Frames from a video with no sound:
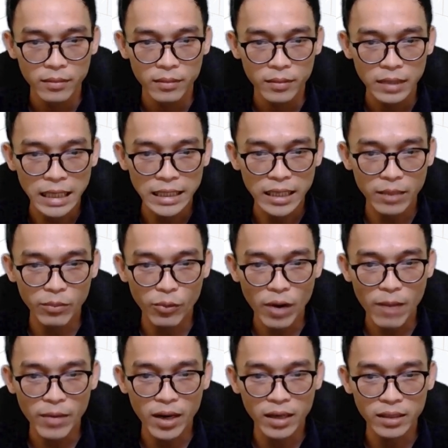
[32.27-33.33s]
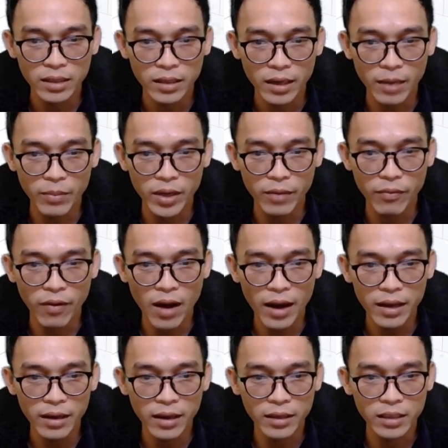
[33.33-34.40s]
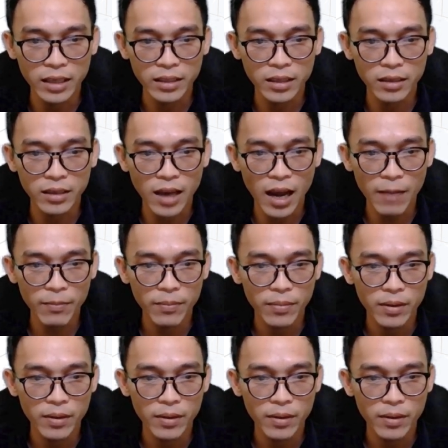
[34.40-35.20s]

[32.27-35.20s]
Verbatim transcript: Section parameters can be defined in section tab.